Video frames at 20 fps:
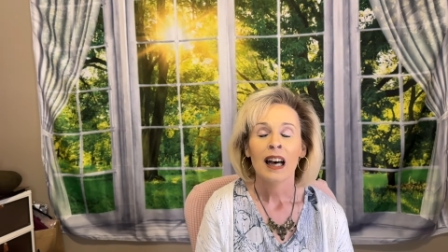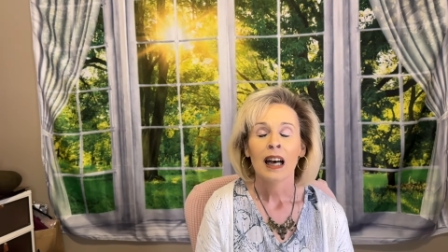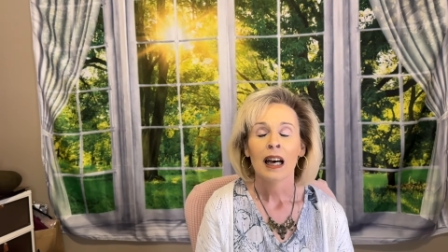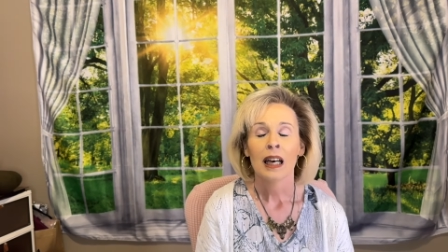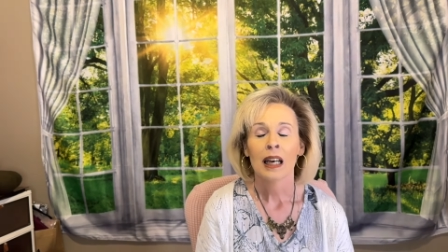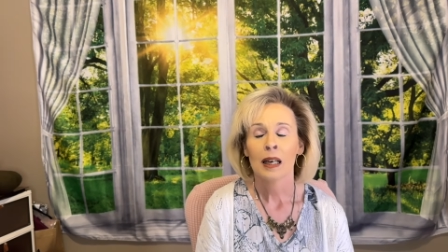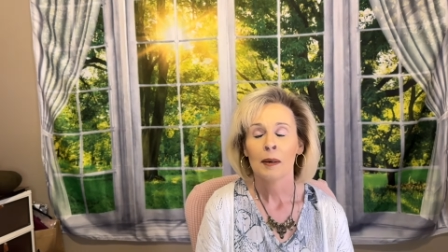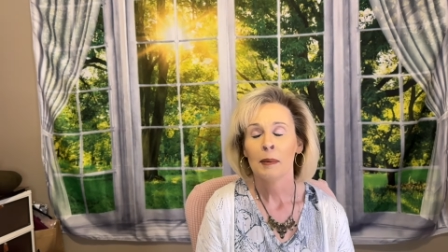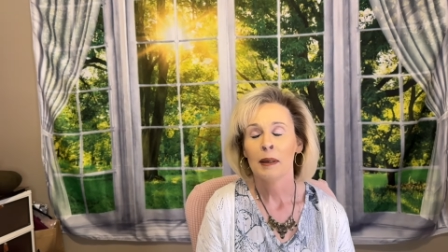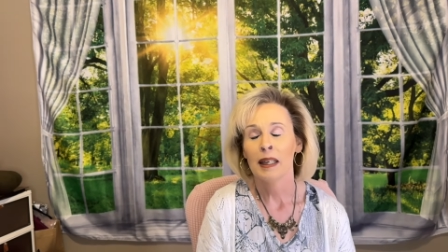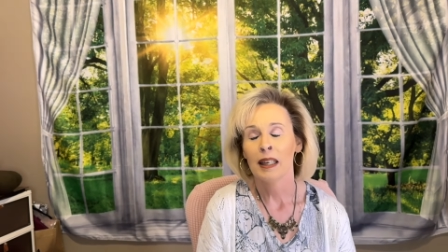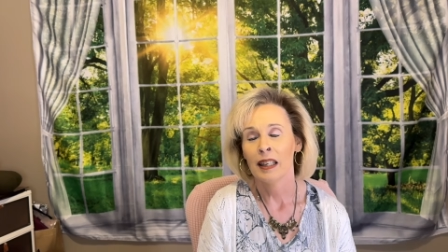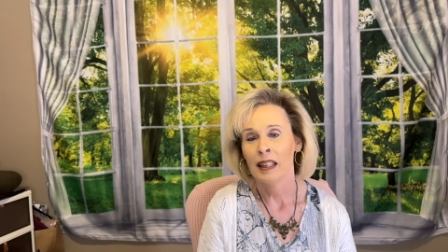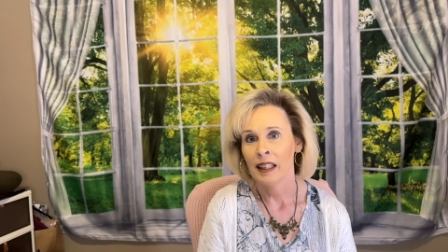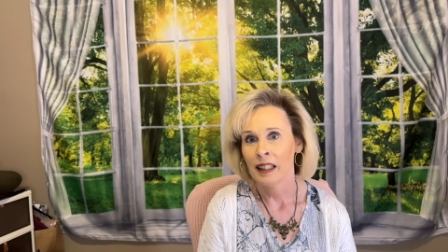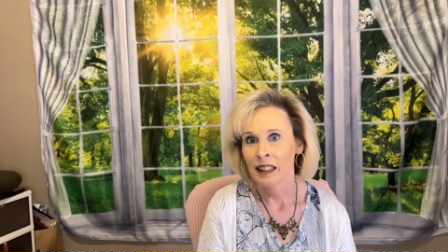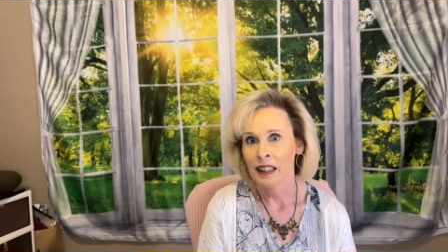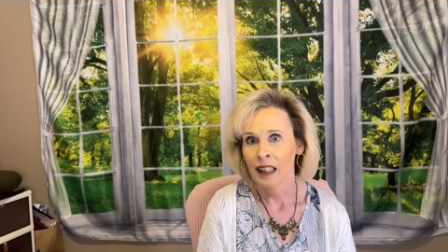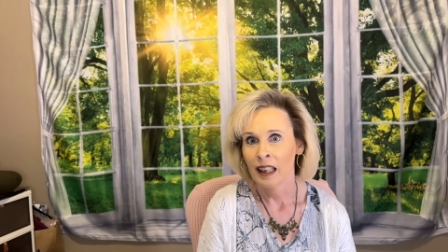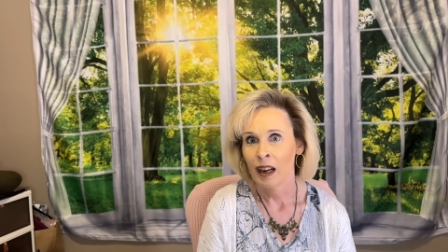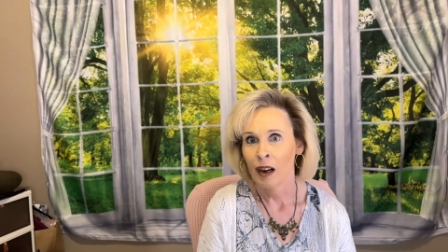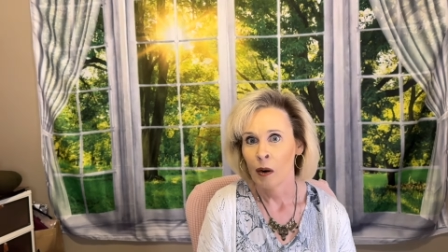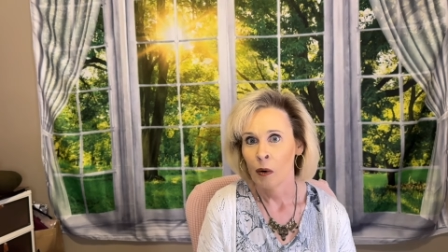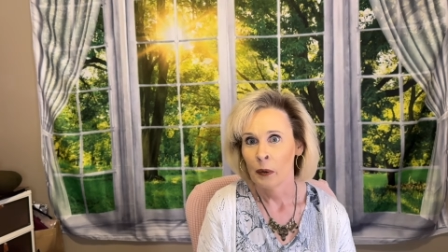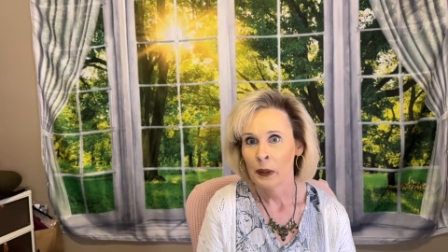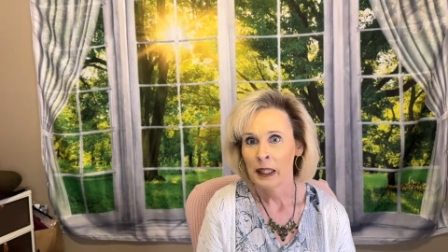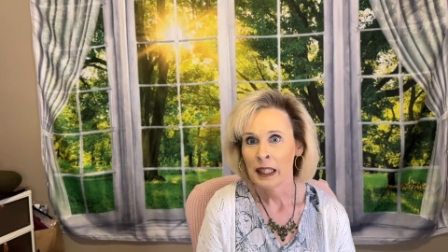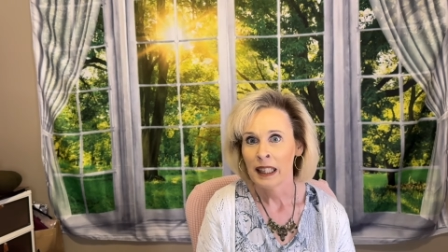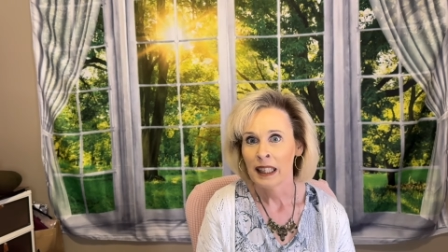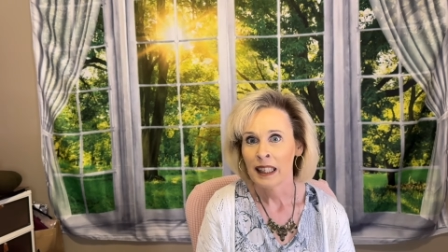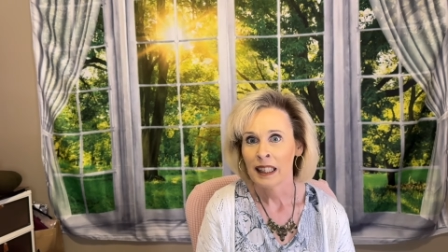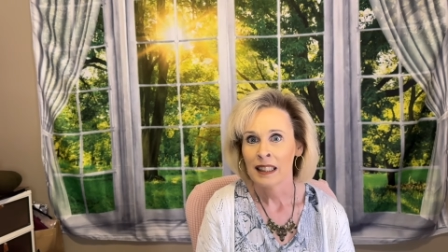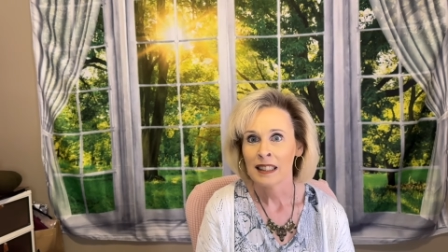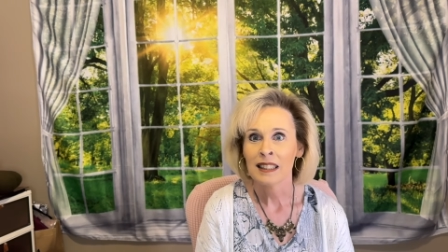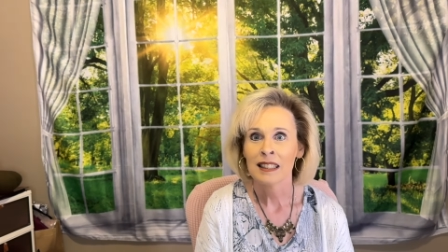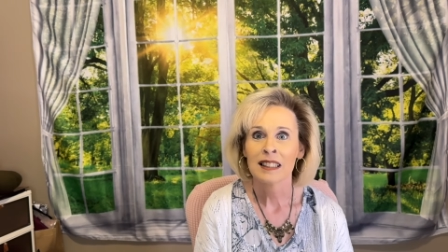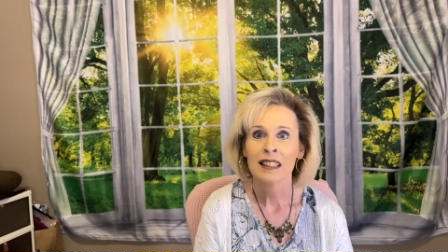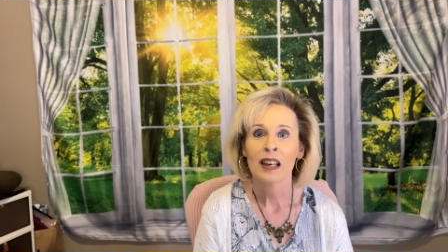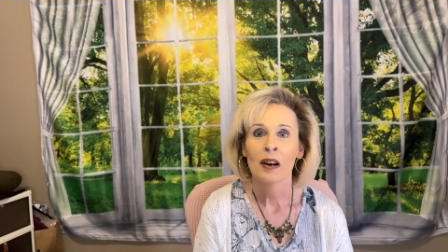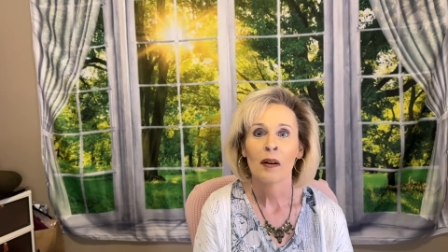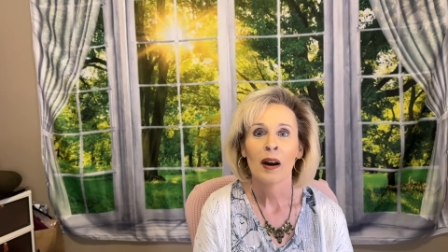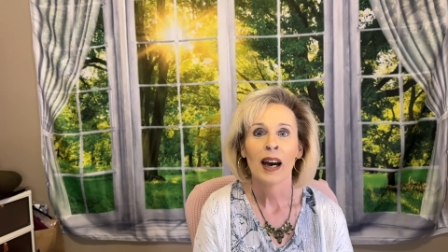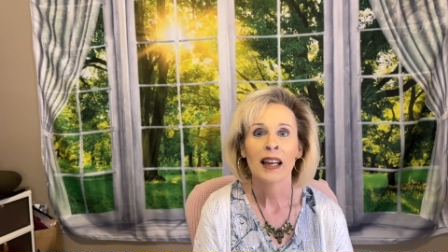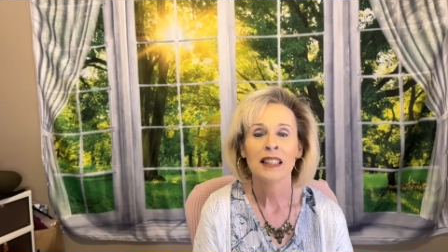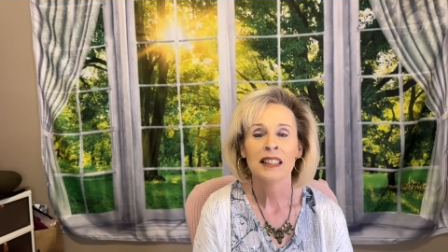Hubby hunted all weekend, so I